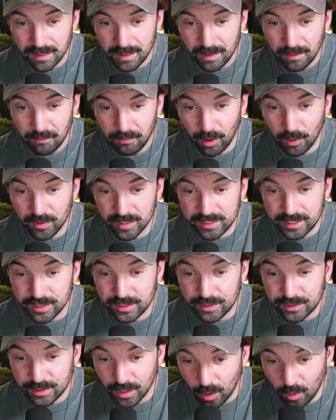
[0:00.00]
Bro, this is
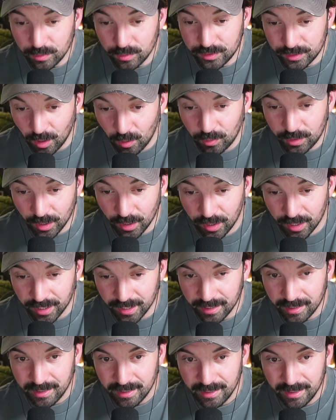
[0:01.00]
so good.
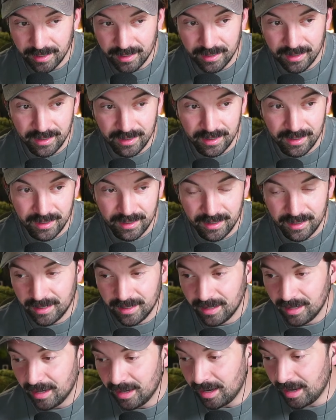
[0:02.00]

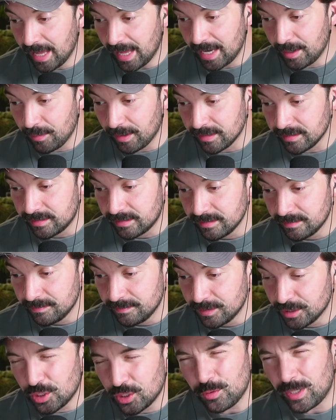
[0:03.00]
Anyways,
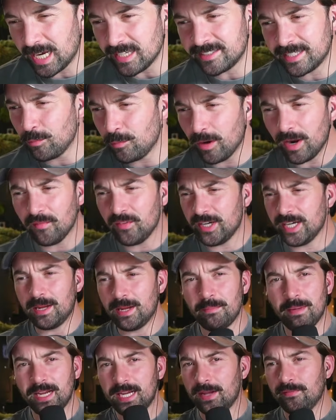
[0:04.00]
do you guys think we're ever going to get
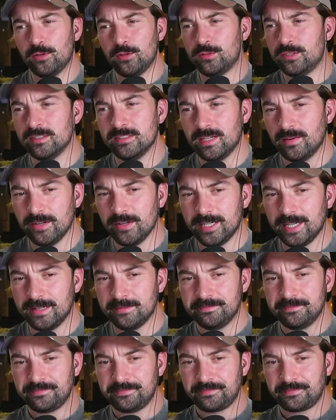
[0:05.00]
Mega Evolutions ever again?
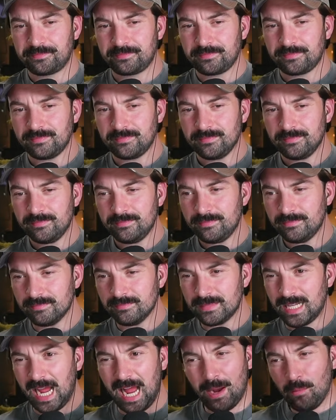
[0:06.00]

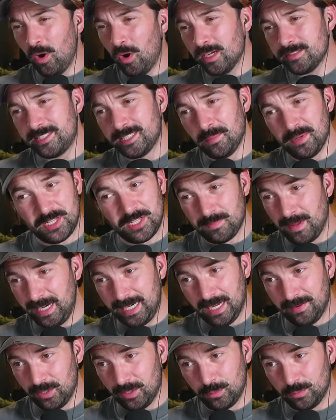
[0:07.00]
I want some of these Mega
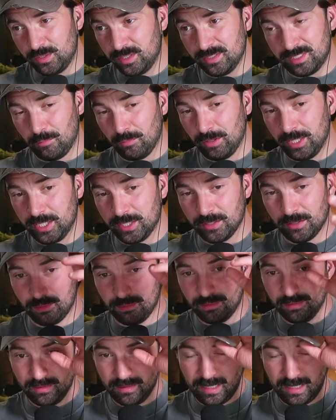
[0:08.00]
Evolutions. I really do.